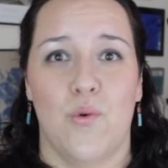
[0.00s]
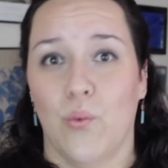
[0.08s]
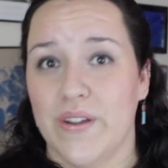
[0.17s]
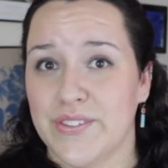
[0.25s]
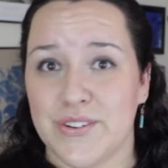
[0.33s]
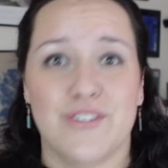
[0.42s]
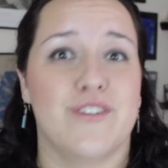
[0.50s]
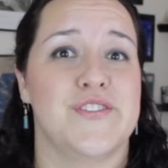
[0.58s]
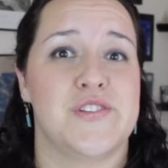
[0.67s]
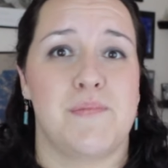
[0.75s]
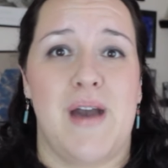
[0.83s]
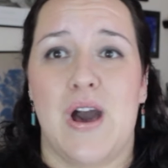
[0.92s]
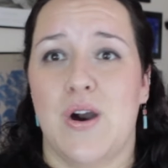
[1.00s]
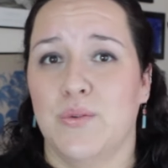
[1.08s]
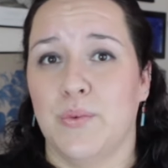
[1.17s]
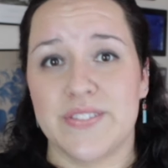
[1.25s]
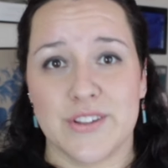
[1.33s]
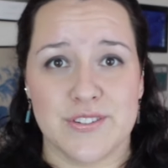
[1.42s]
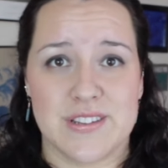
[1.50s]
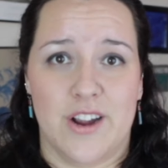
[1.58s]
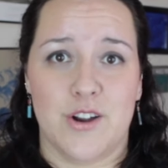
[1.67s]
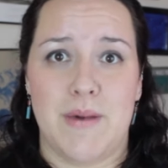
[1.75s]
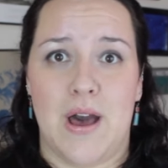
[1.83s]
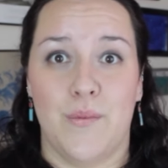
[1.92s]
what they're nervous about, what they're
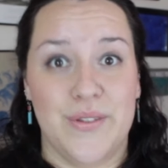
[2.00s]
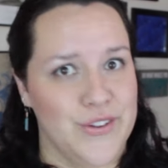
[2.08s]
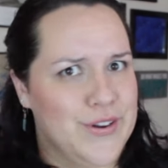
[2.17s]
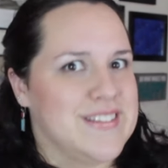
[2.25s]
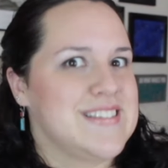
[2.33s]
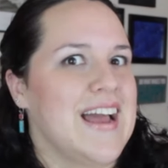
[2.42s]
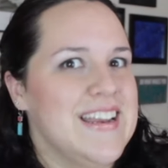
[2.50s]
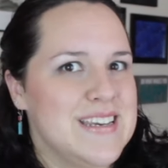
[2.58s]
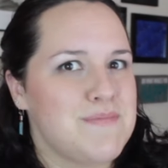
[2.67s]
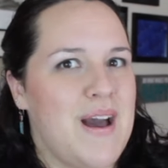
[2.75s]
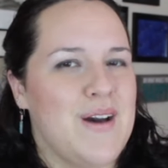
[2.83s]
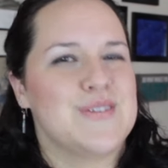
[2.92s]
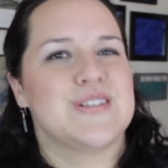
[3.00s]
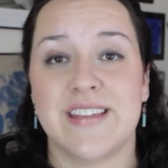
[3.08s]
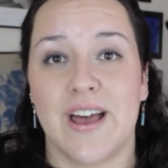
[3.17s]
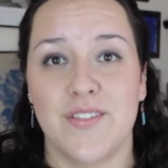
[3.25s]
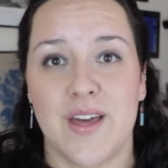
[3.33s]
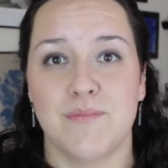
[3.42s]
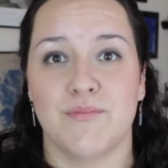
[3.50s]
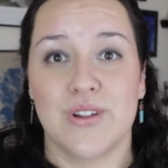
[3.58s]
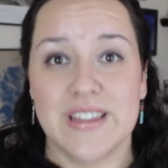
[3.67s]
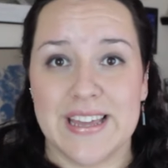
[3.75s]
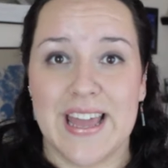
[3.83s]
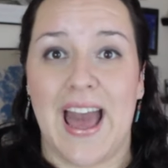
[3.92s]
scared about, what they're excited about. Tell them
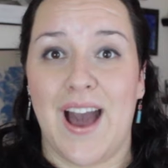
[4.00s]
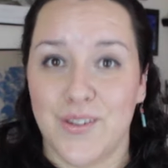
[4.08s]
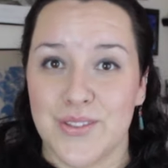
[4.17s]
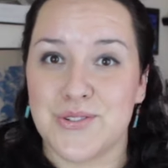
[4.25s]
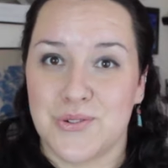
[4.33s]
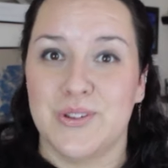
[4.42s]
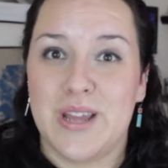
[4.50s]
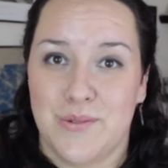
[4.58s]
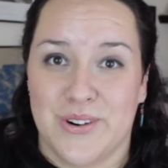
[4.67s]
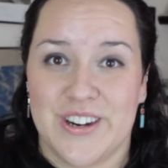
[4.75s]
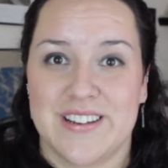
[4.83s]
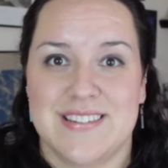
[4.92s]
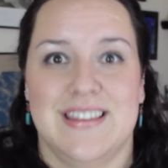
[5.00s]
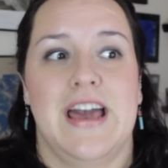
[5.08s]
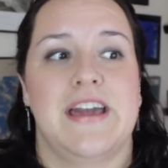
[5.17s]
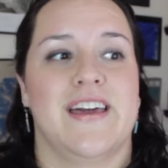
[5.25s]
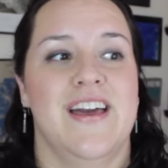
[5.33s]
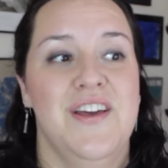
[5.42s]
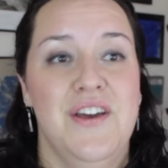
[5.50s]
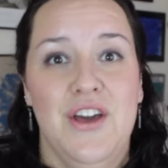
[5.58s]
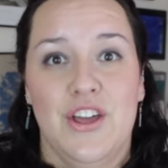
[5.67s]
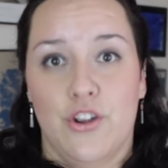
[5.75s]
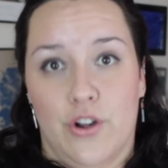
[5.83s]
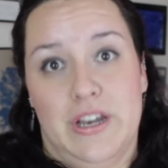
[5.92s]
really how the school day works, like
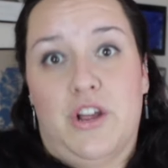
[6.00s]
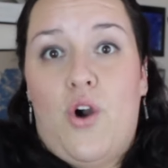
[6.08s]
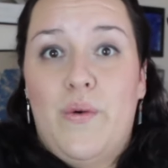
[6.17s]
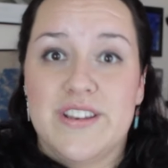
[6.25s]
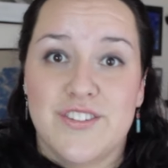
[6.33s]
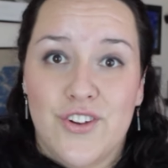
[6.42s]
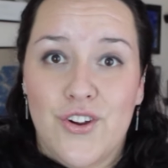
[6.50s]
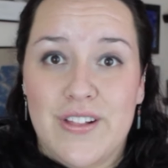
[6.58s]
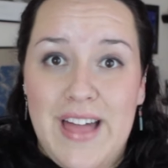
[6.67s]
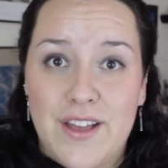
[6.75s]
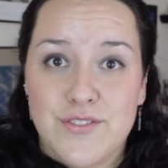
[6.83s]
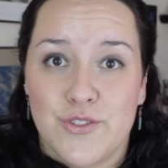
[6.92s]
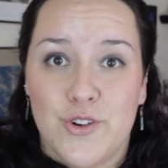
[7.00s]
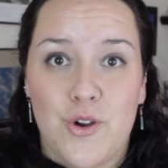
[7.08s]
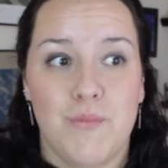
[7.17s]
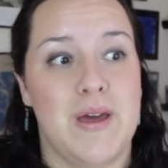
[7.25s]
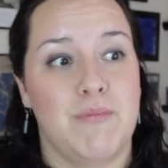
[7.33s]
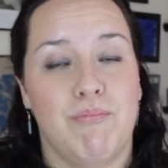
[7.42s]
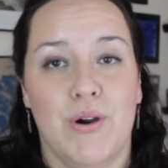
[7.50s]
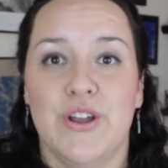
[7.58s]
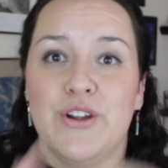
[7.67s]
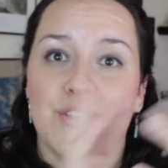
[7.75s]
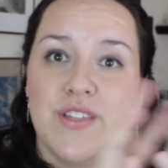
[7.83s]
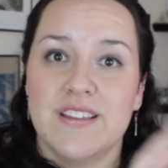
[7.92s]
you're going to go into your classroom and put
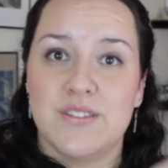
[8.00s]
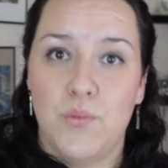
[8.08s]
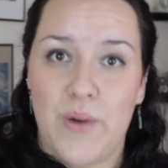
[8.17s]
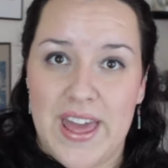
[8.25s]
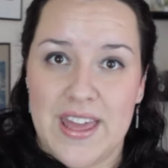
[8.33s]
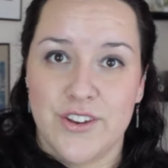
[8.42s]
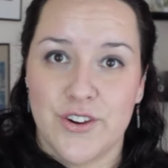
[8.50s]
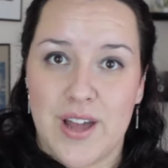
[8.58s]
your things away in your